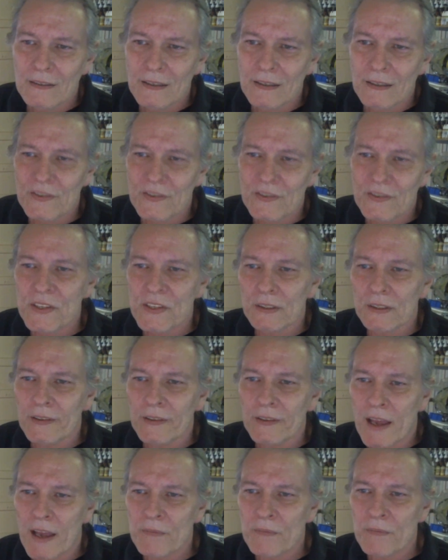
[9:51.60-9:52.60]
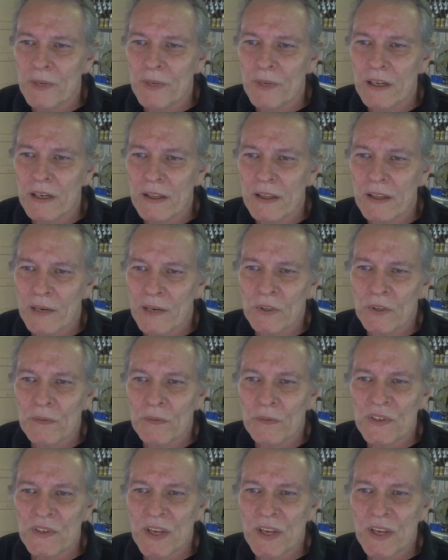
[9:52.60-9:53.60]
it's still a lot of money that I'm going to
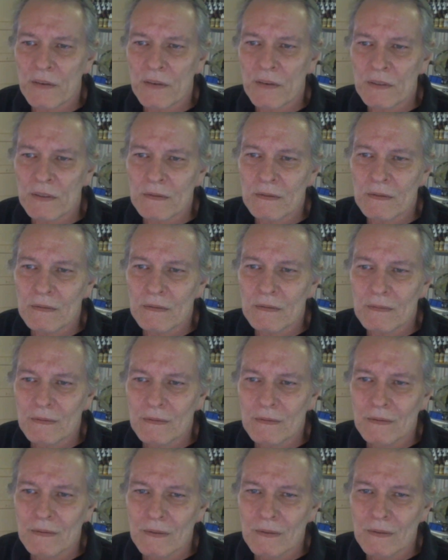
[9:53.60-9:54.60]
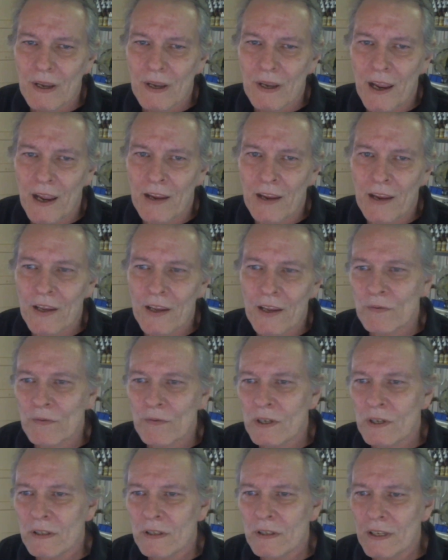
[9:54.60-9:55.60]
be saving. And that
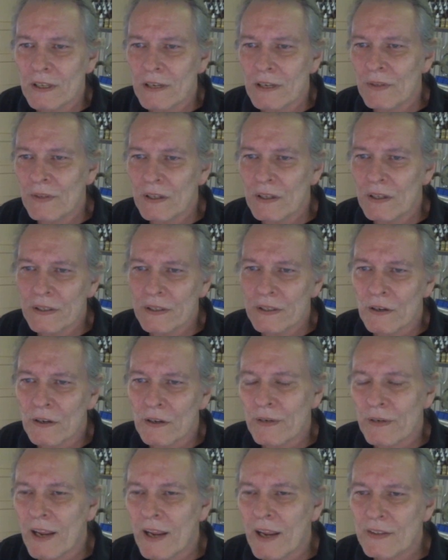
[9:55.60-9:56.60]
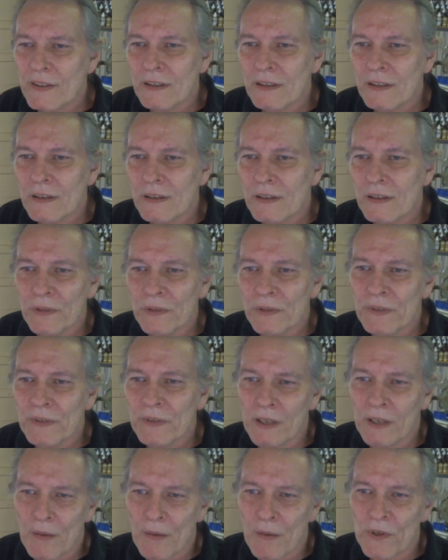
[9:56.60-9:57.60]
one, even though it already has a couple of
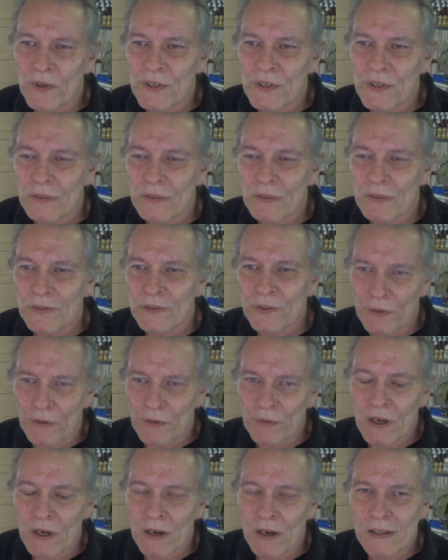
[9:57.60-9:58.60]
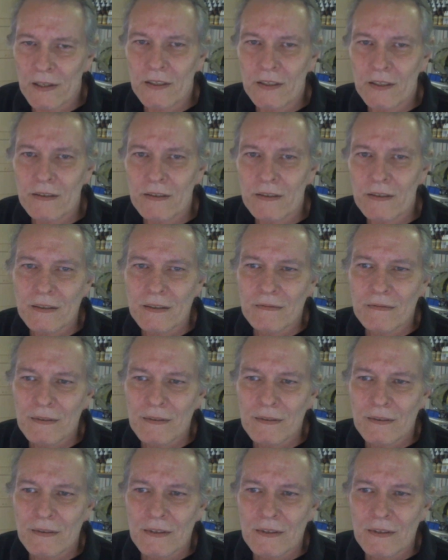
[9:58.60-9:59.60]
kilometers driven on it,
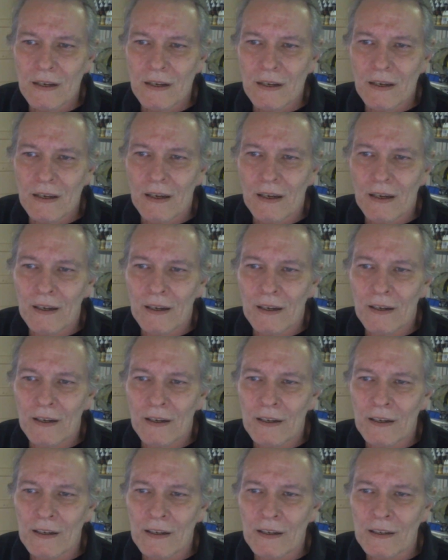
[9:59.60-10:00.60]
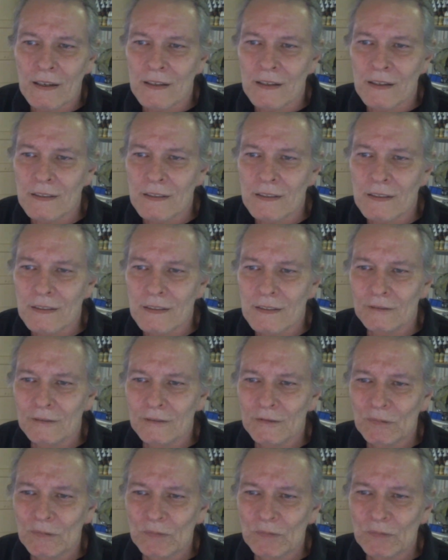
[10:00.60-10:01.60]
the
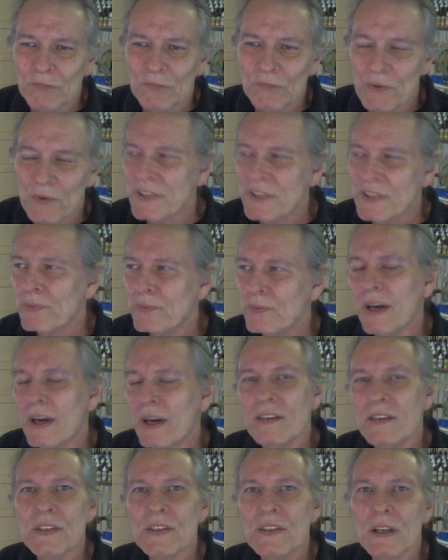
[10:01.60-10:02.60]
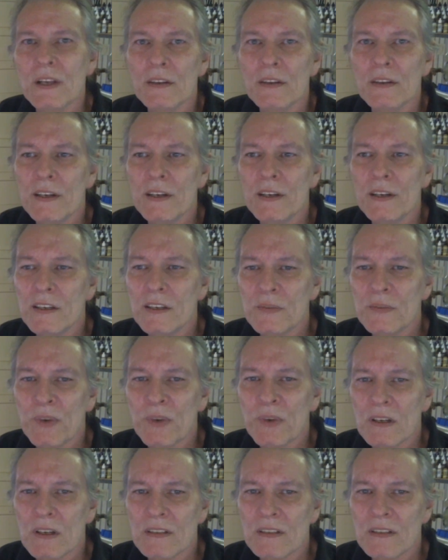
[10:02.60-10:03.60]
reason why he's selling it is
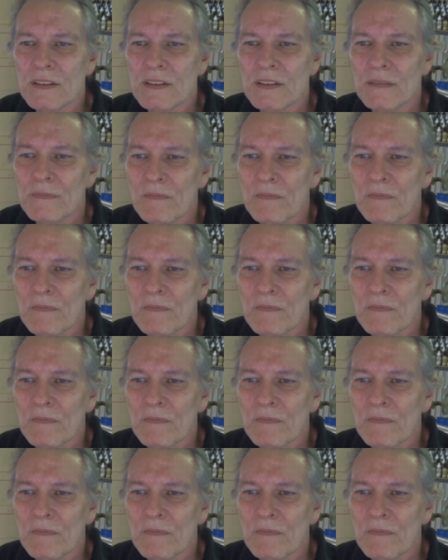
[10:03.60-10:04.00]
because